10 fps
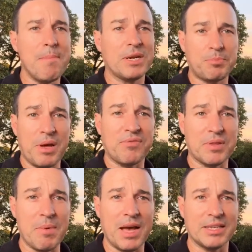much better for
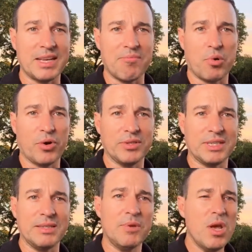the market to have brokers
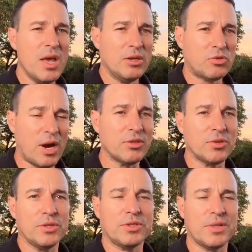in. Trials
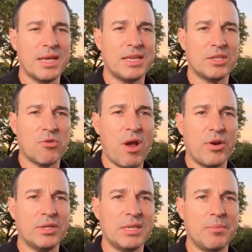also, I think, is a
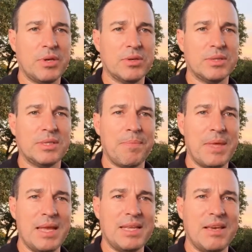great idea because
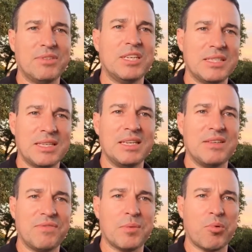it gives an
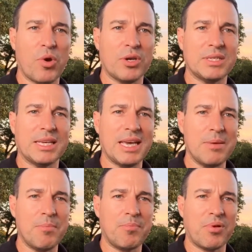incentive for the broker to
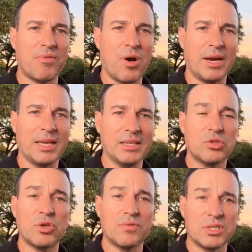keep providing
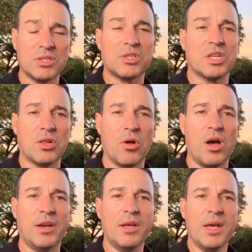services to the
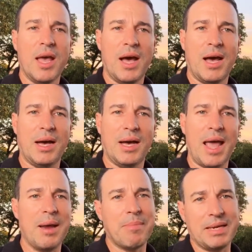client
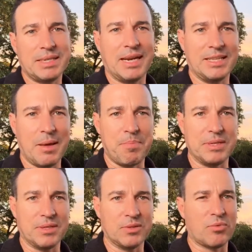and maintaining that
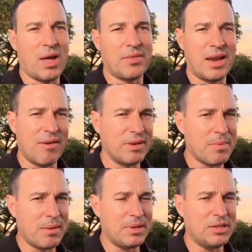business, rather than having
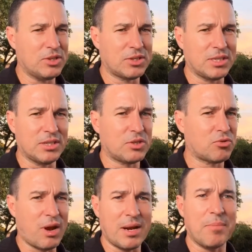maybe just a
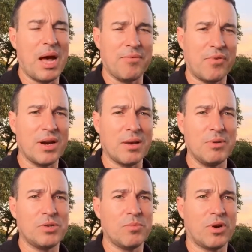straight up upfront
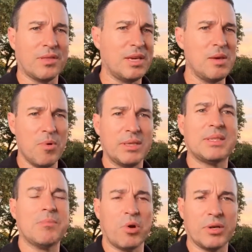commission where I think you might
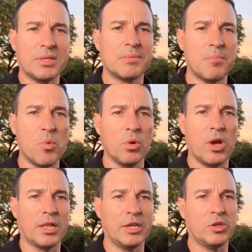see brokers more
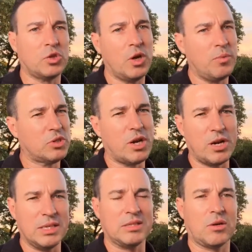likely to churn, which I
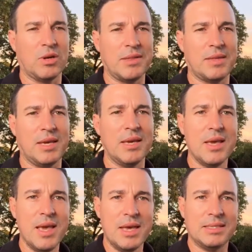don't necessarily think
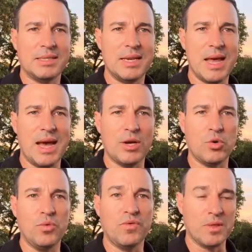is
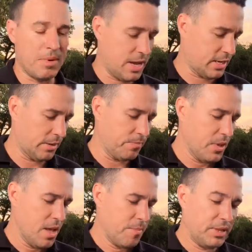good for the market.
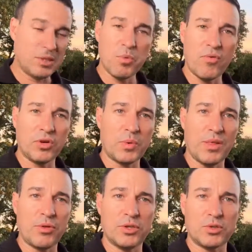But let's move on to
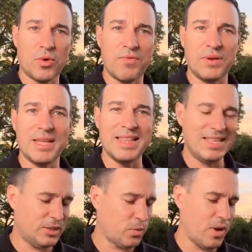our third story for
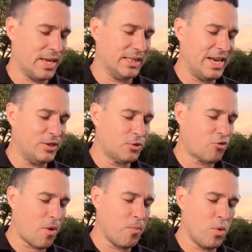this week. Lenders
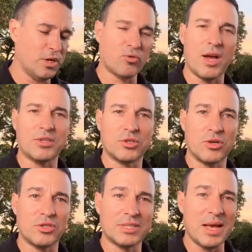drop mortgage rates.
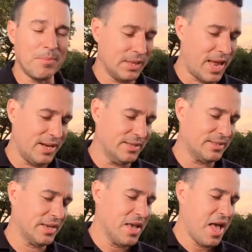So some
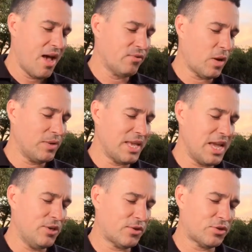lenders have lowered their
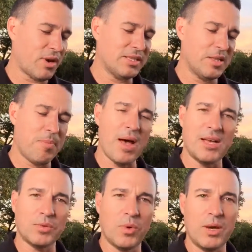interest rates in the
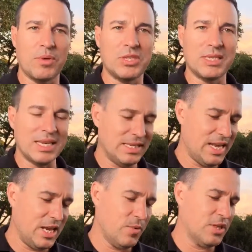past week, which is
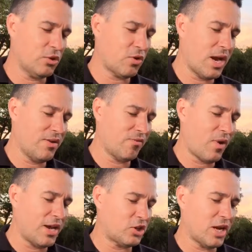continuing the trend of
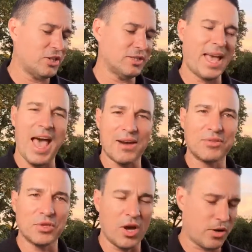rate changes out of
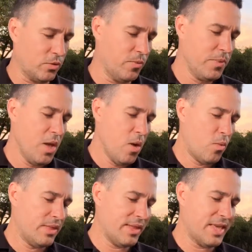cycle
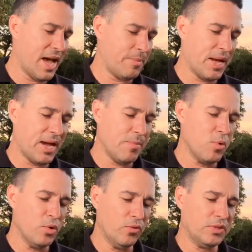with the RBA
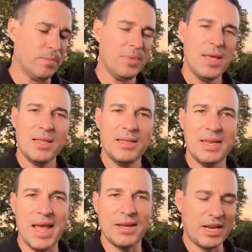moves.
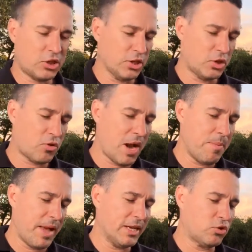Now, National Australia
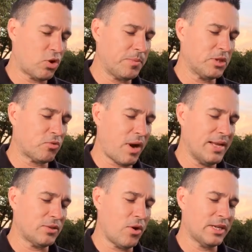Bank has dropped its
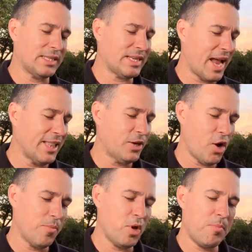rates on its tailored
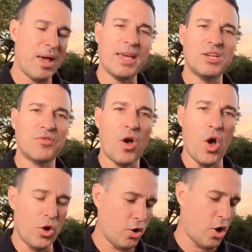home loan package for
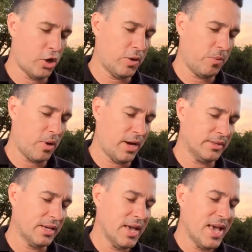
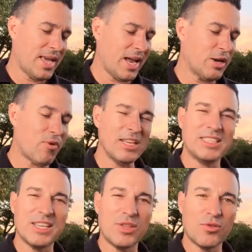owner-occupiers, cutting rates to